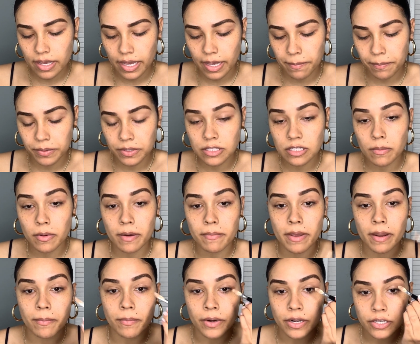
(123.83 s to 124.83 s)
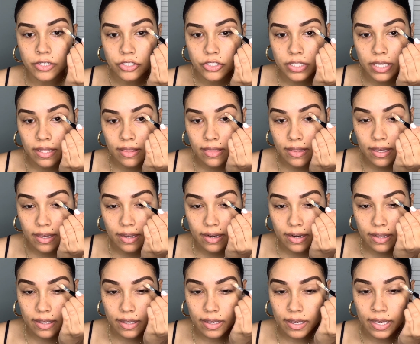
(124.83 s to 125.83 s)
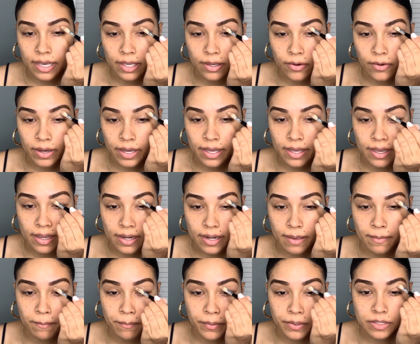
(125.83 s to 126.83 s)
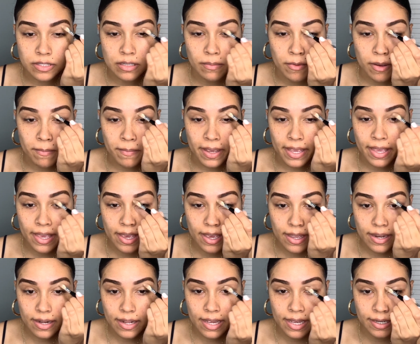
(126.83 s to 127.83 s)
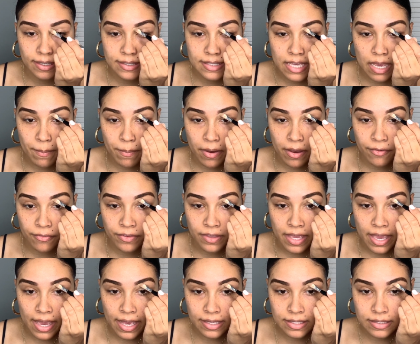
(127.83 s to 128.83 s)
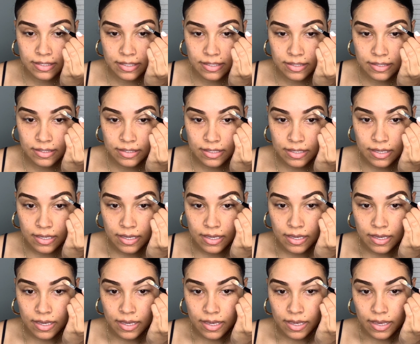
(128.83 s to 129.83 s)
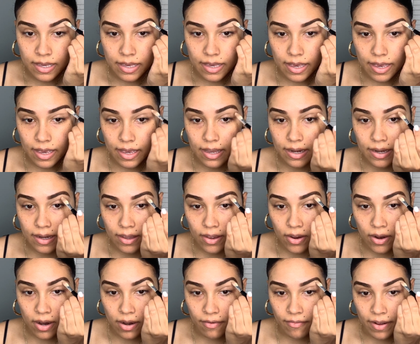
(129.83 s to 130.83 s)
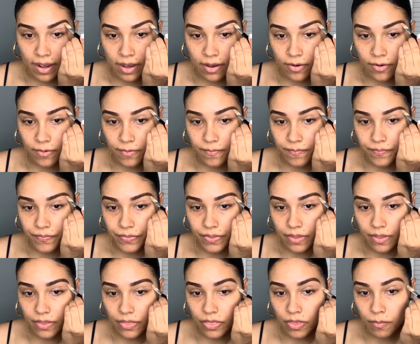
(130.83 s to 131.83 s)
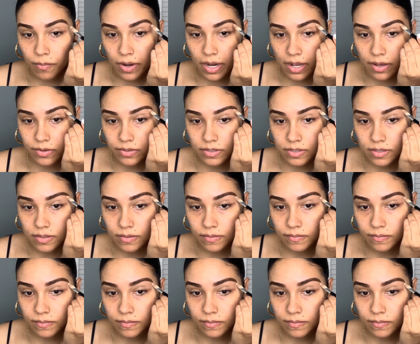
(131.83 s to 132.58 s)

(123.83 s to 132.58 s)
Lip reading: I put some on my brush and then I go ahead and put some on my hand, kind of tap off the excess and carve out the brows